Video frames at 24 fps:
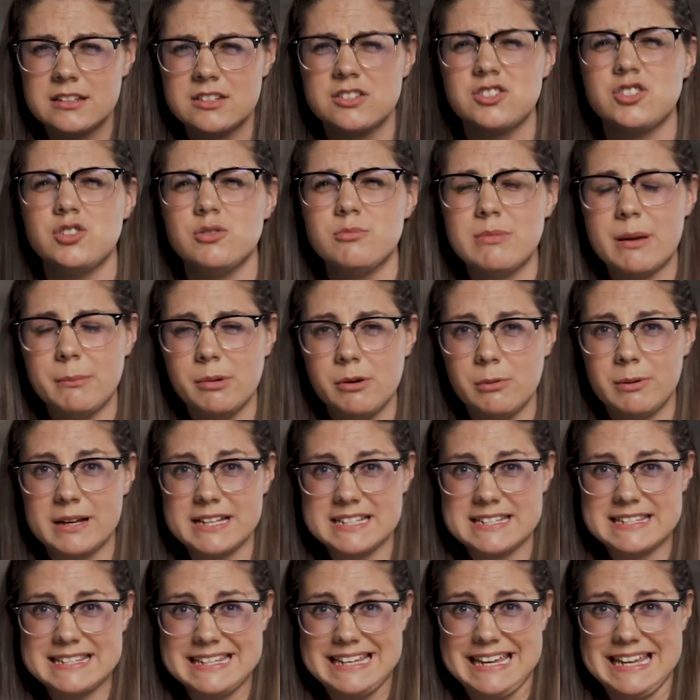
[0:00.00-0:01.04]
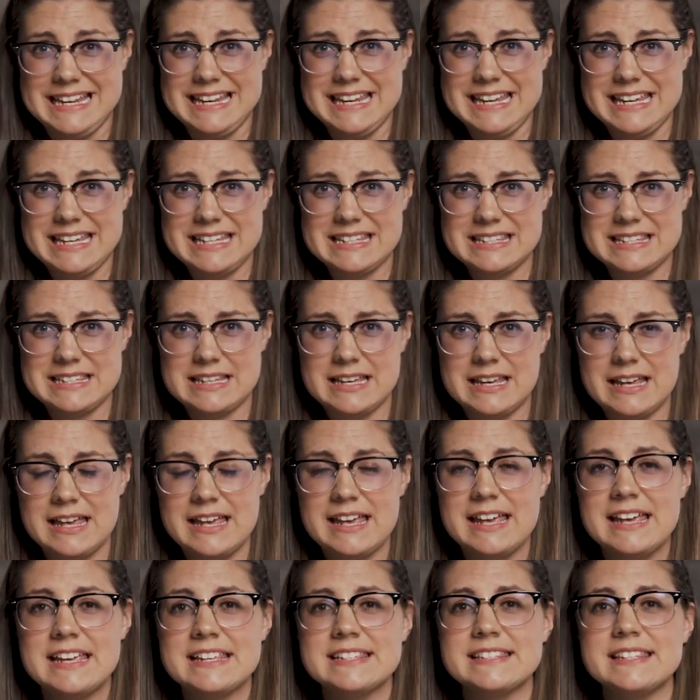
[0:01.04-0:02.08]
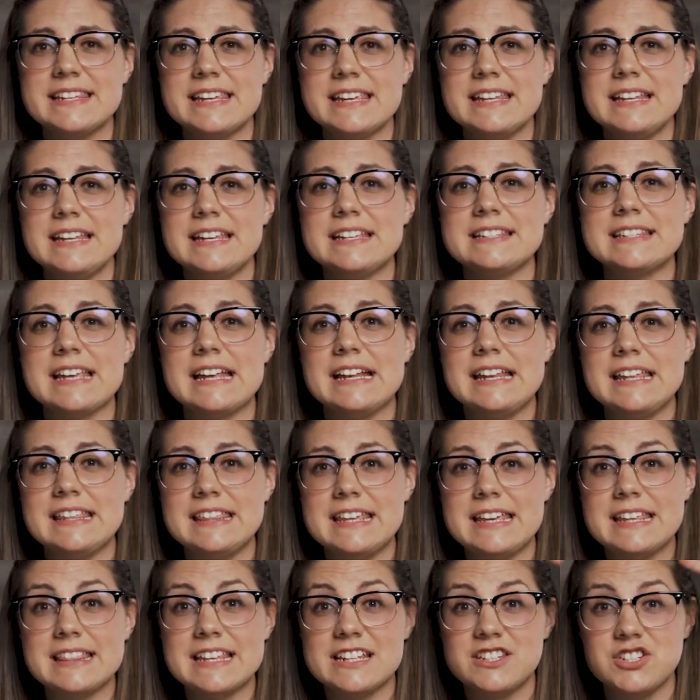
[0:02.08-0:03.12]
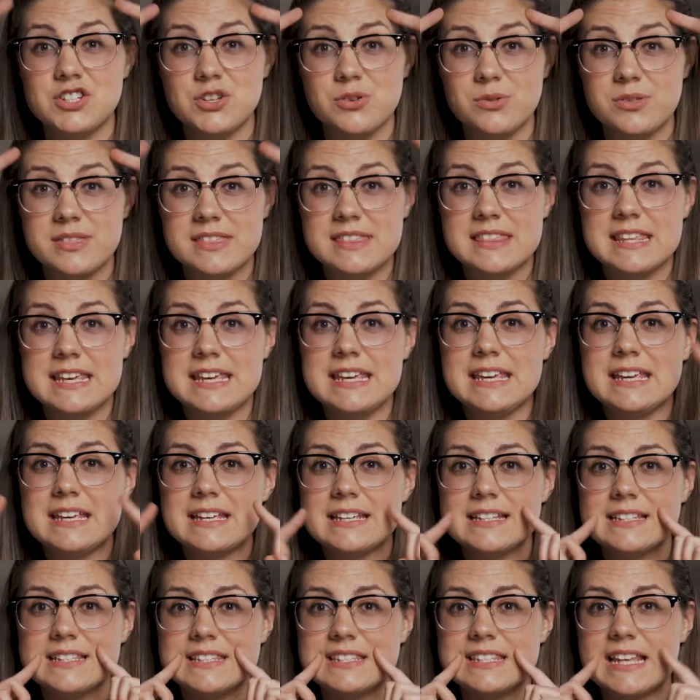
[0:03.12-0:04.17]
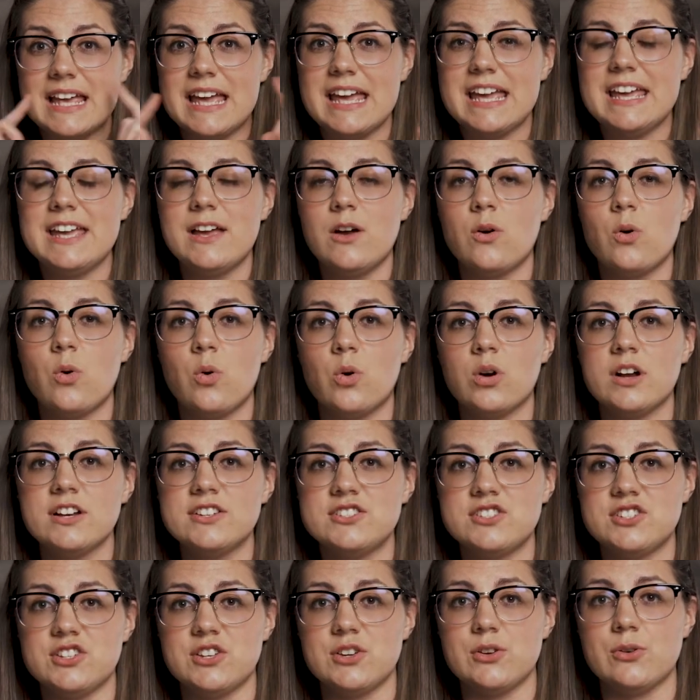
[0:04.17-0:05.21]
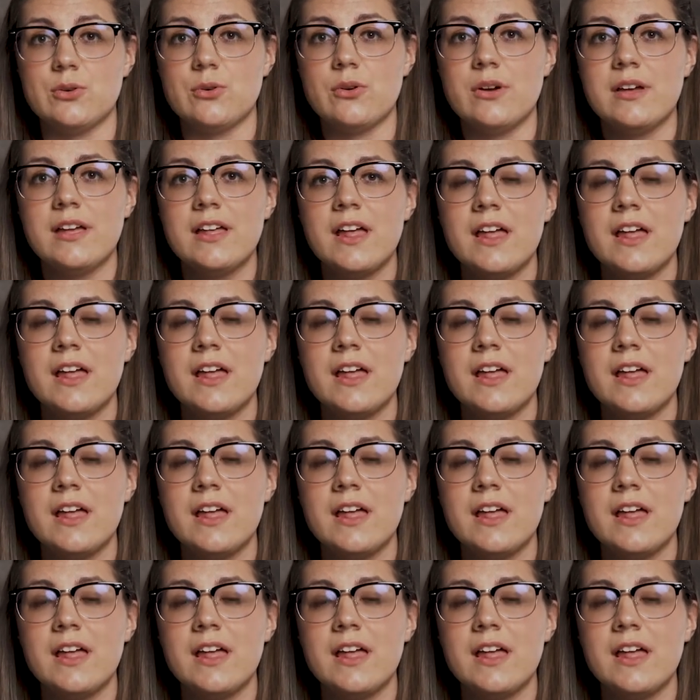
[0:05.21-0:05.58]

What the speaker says: Do you remember what sin is? Sin is anything that you think, say, or do